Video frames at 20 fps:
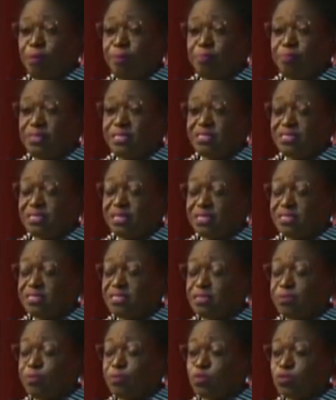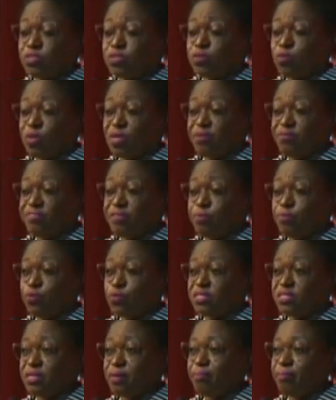say it's the most, one of the most
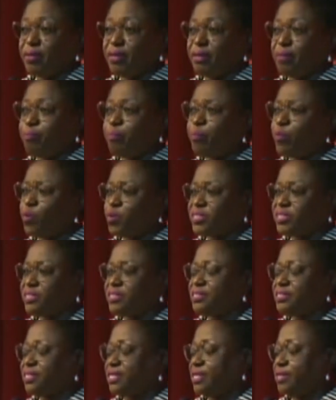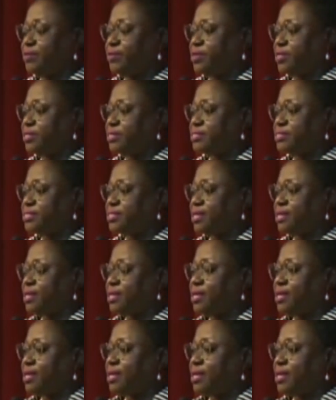important areas
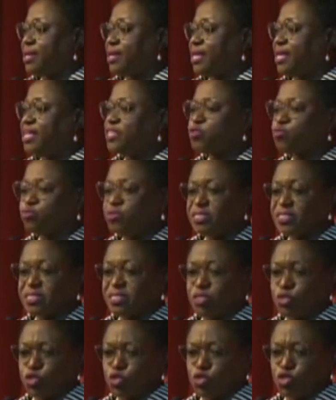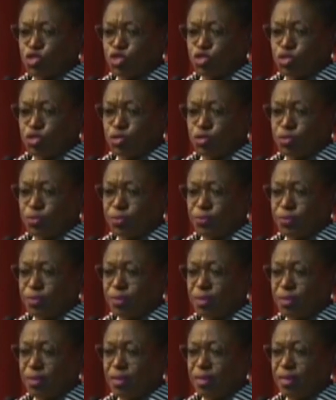is research.
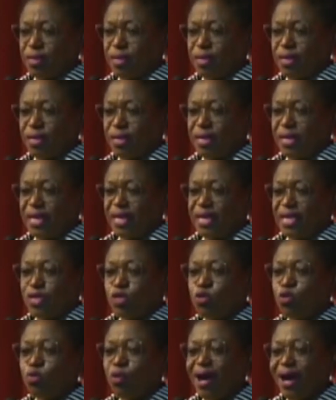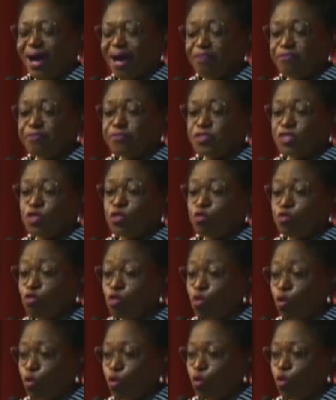You have to
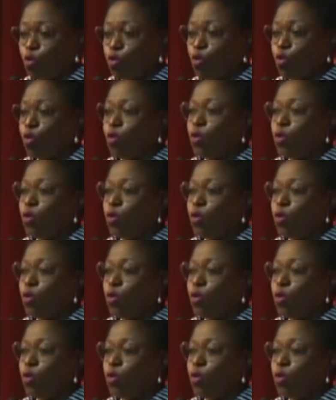know